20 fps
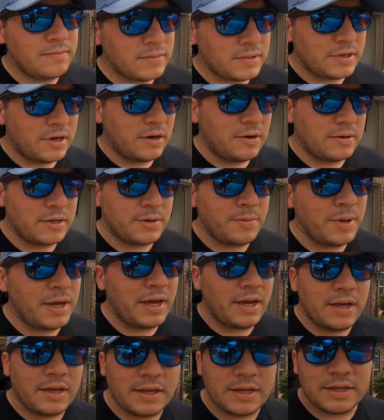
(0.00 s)
So to
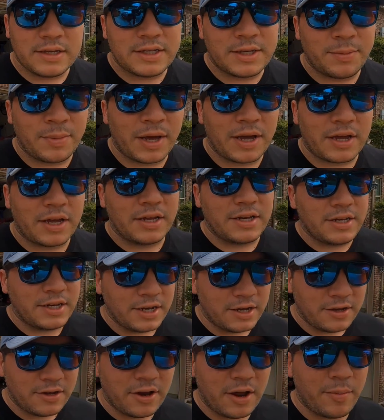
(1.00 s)
me, it seemed like a good
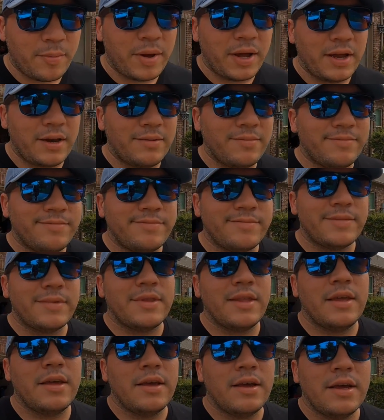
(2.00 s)
deal. You know, I paid, I
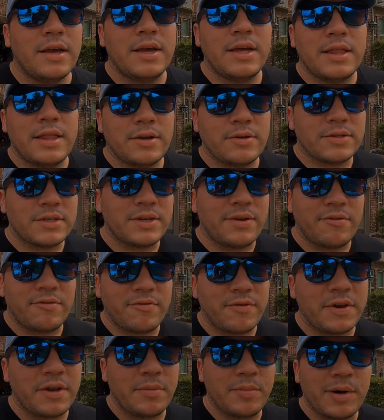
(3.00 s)
think it was
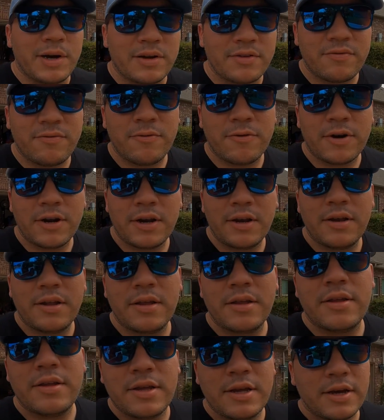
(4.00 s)
$750 for it.
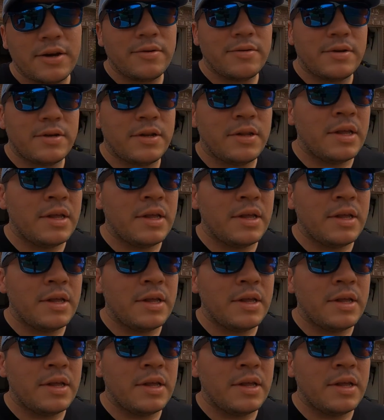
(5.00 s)
You know,